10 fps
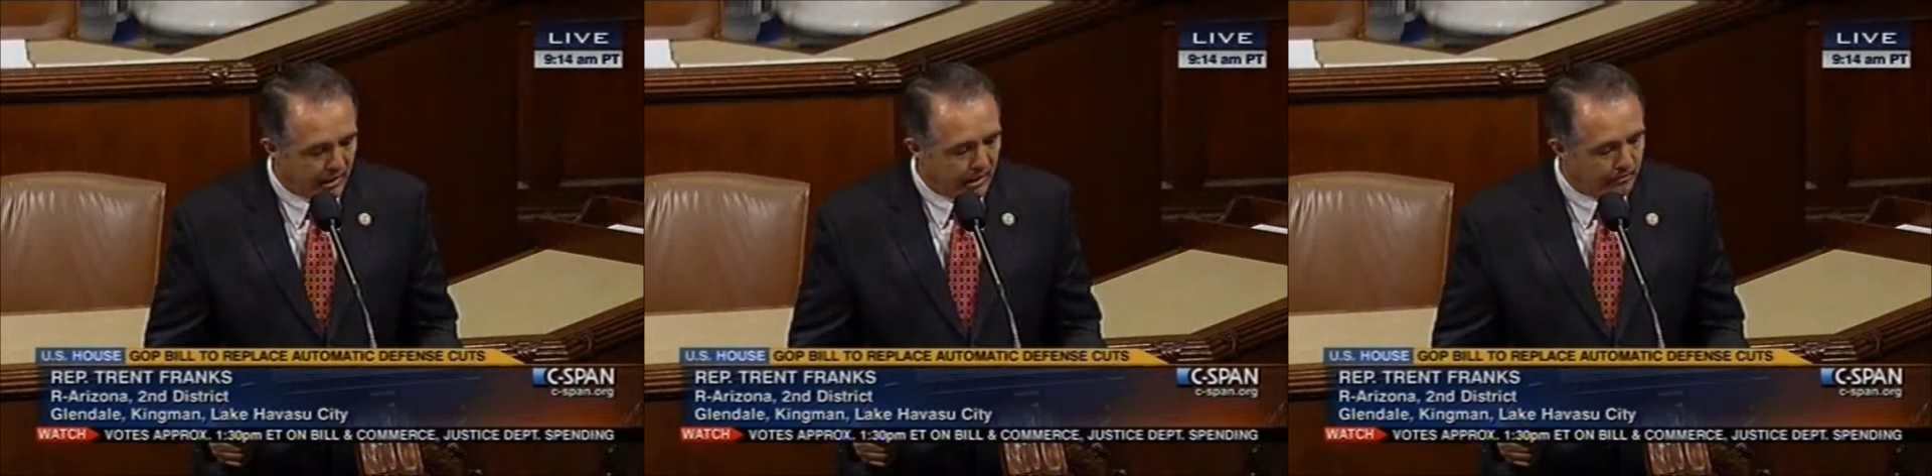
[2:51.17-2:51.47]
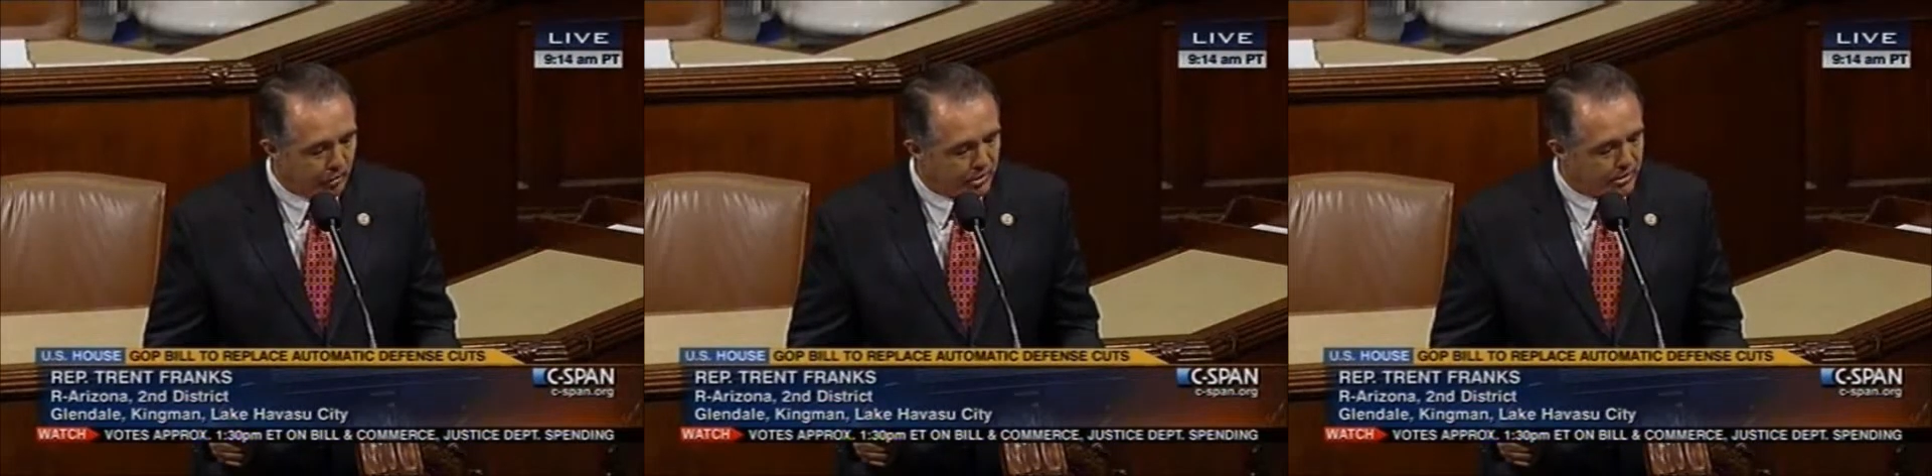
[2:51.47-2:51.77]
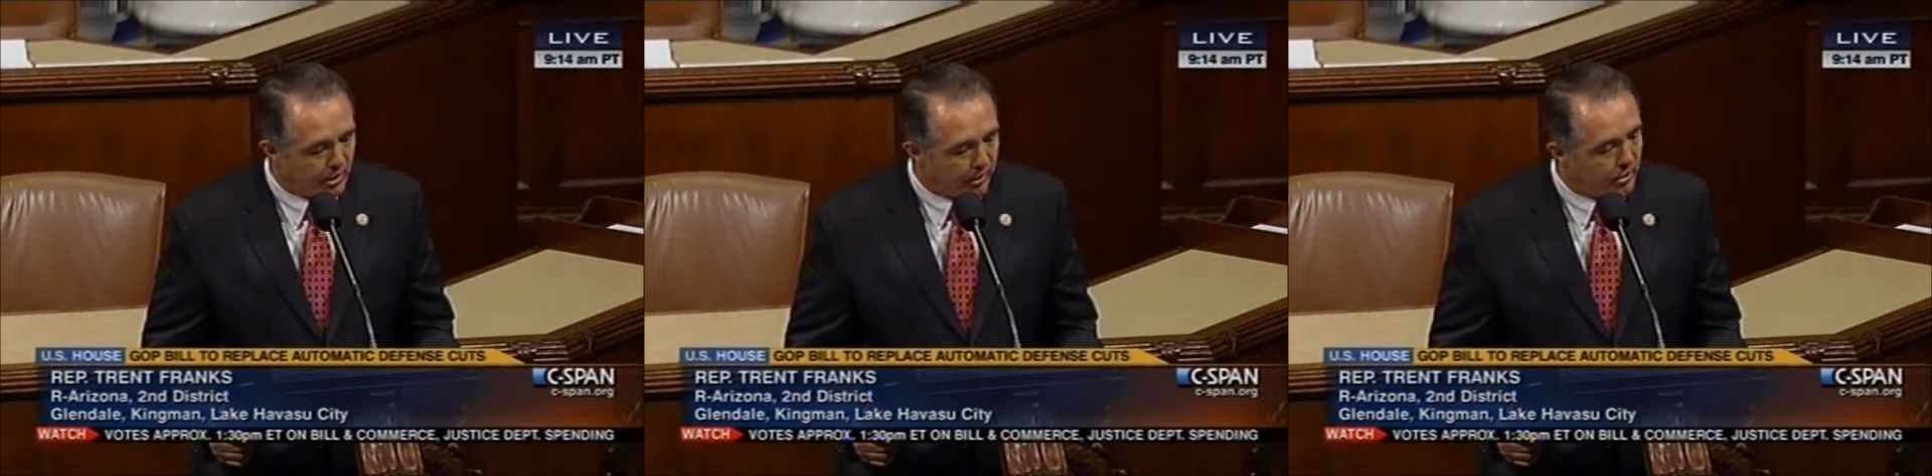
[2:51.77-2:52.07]
It
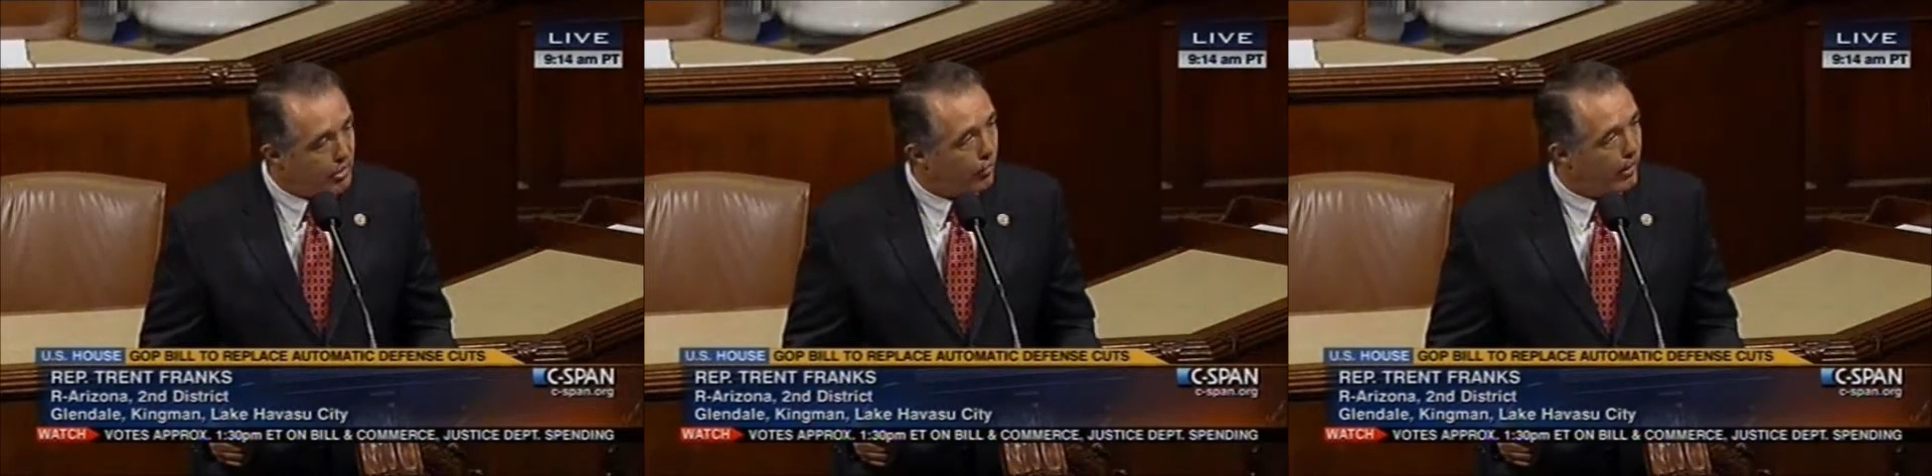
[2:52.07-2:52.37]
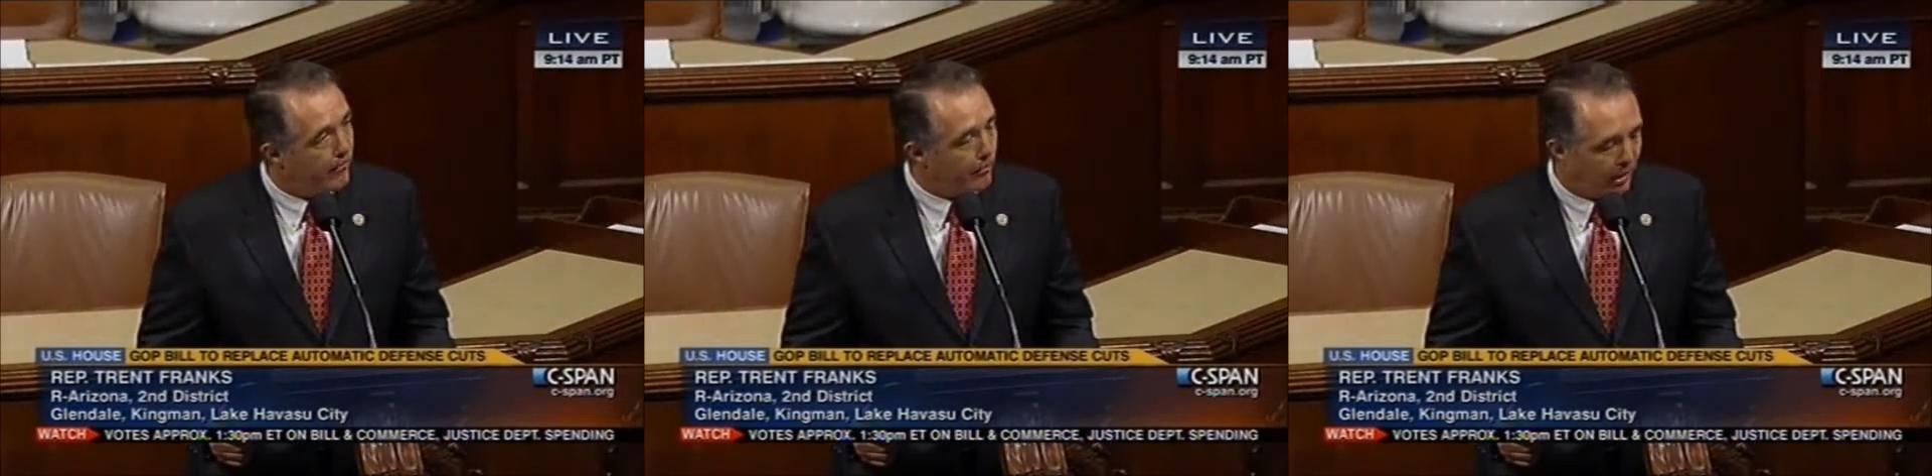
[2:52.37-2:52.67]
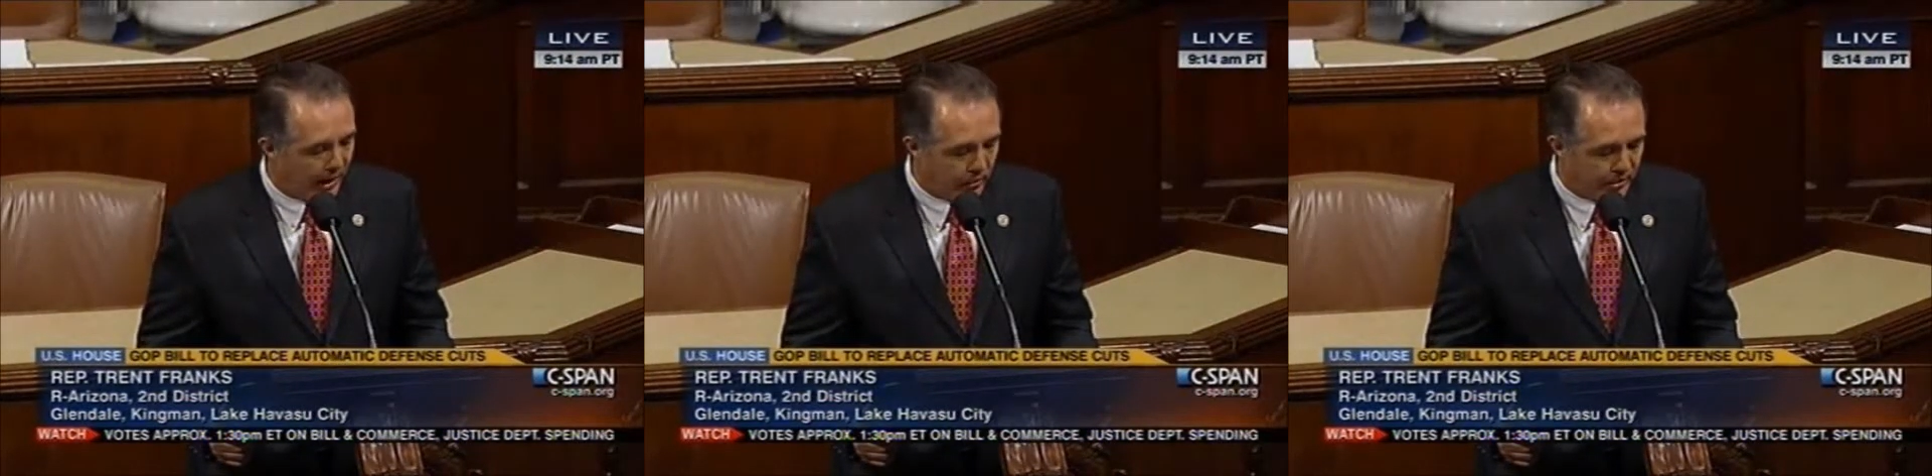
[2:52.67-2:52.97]
pushes others away from
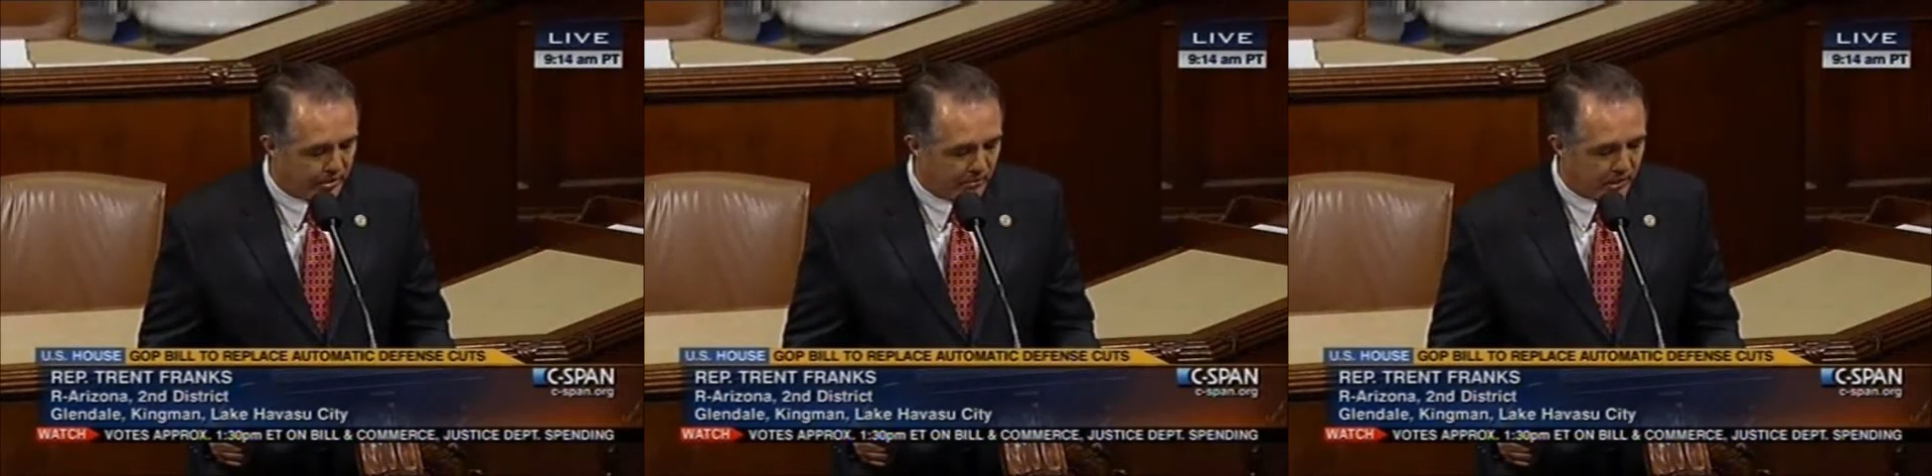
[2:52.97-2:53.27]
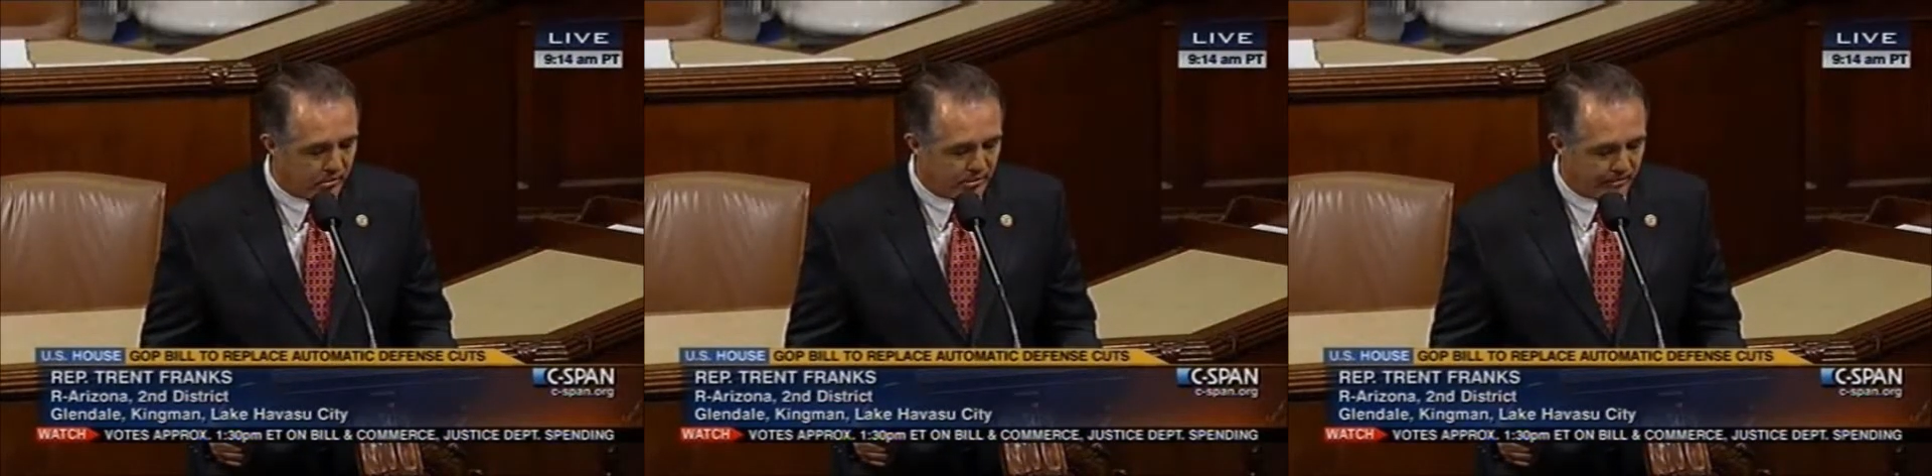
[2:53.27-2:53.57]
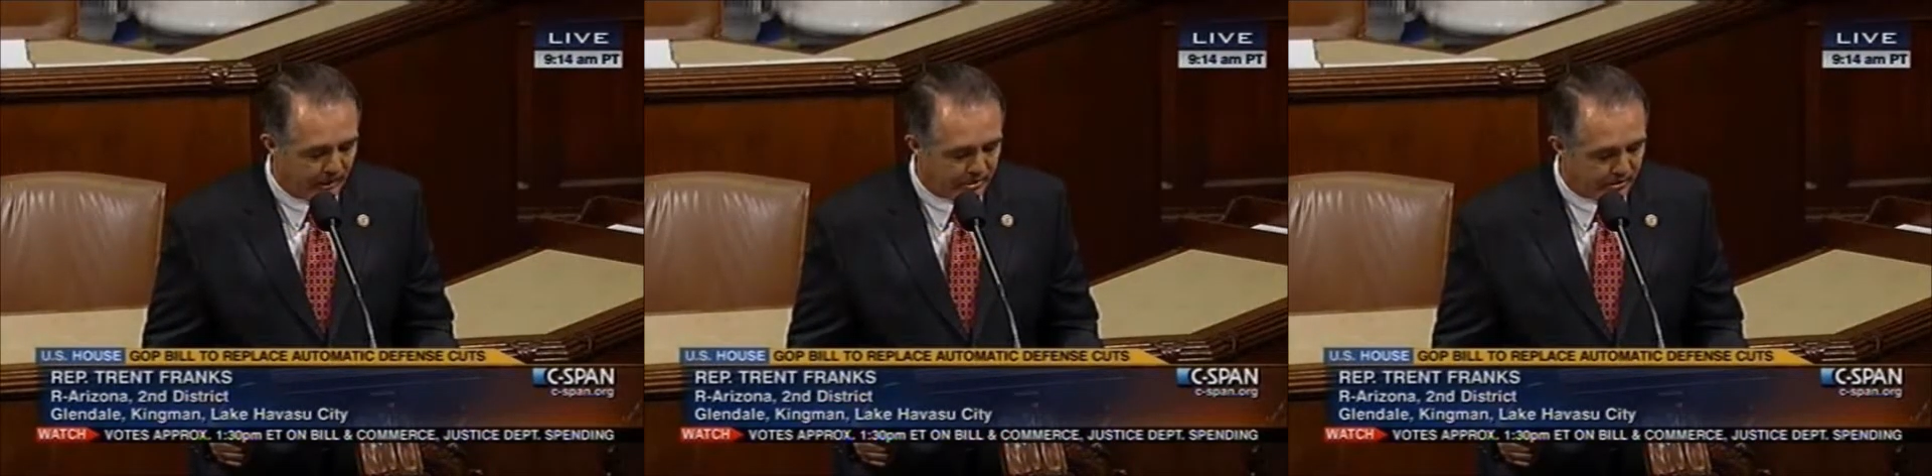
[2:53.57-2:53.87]
high-risk medical
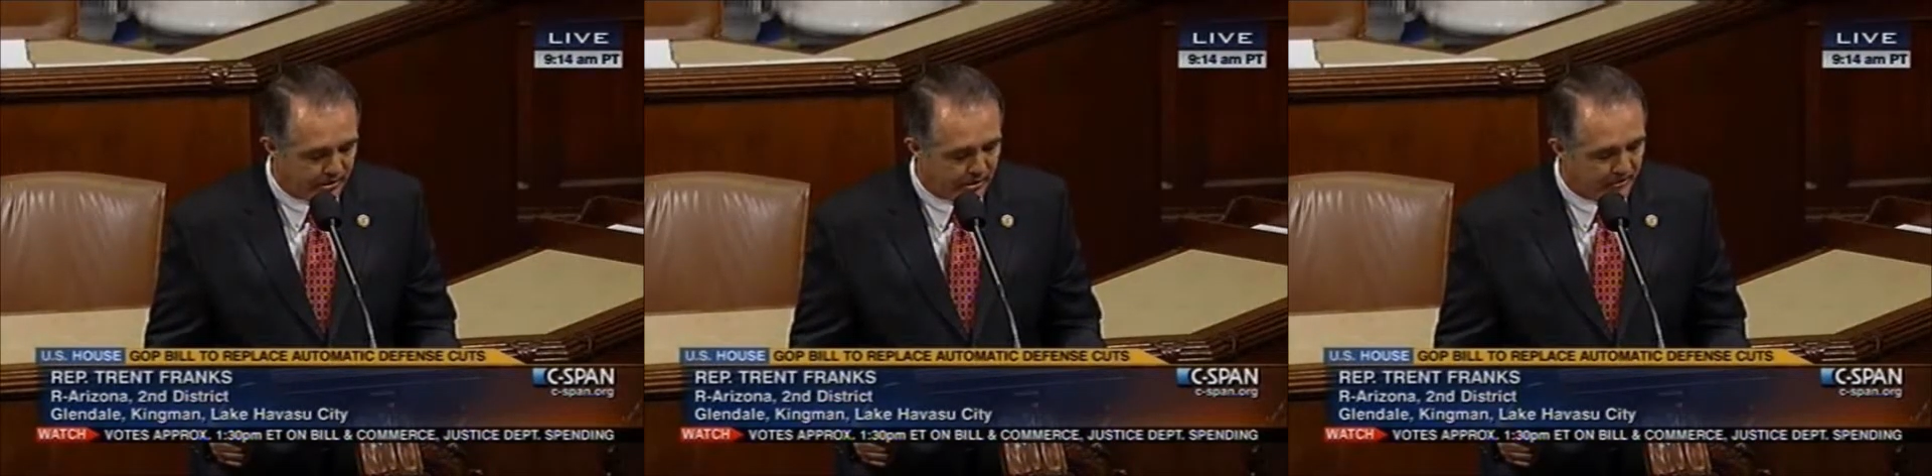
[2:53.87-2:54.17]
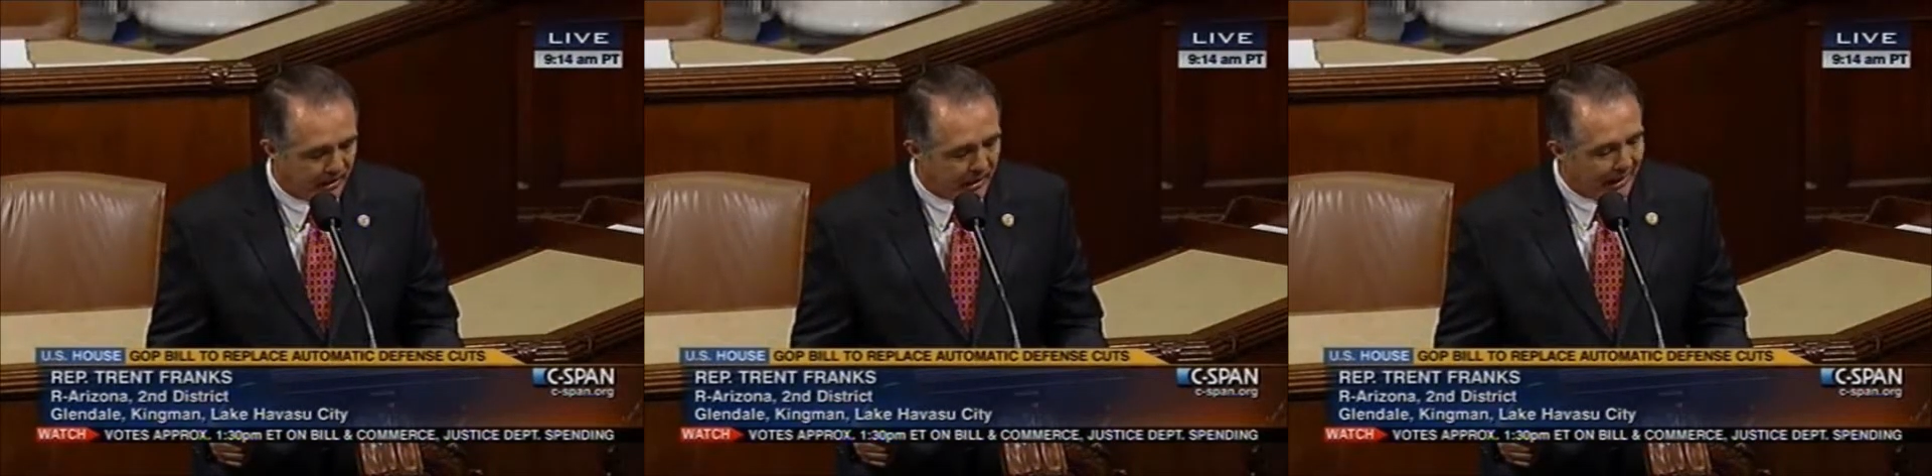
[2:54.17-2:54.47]
specialties